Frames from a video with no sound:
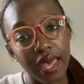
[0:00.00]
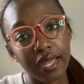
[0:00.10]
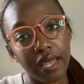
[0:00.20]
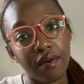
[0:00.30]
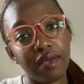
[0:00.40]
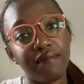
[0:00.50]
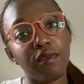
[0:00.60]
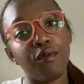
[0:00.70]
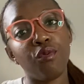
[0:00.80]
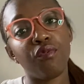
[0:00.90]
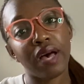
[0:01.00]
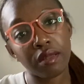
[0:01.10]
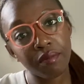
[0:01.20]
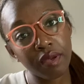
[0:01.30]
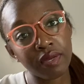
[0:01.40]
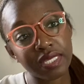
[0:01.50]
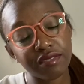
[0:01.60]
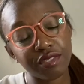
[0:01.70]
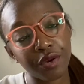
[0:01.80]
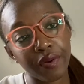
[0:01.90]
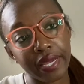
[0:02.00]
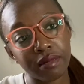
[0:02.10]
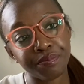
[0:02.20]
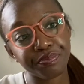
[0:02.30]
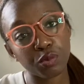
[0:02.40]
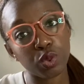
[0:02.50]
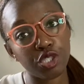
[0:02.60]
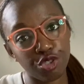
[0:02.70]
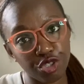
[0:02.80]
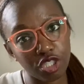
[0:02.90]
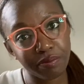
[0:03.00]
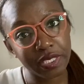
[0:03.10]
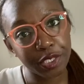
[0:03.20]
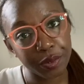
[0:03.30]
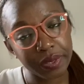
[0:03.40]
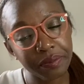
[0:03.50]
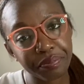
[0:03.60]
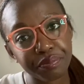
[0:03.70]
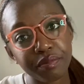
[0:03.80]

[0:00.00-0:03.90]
Now, if you follow me on Instagram, which you should be doing,